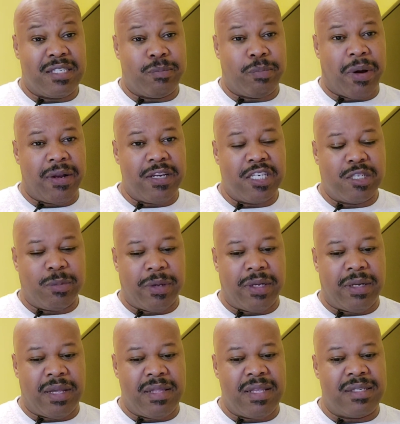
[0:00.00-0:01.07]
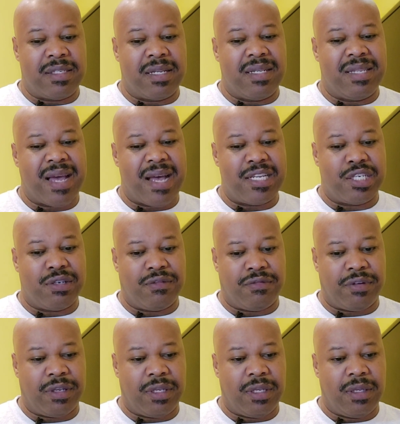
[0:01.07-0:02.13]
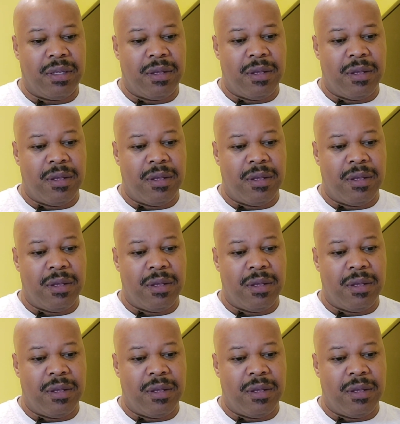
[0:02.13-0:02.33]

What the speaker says: punishment and this catastrophe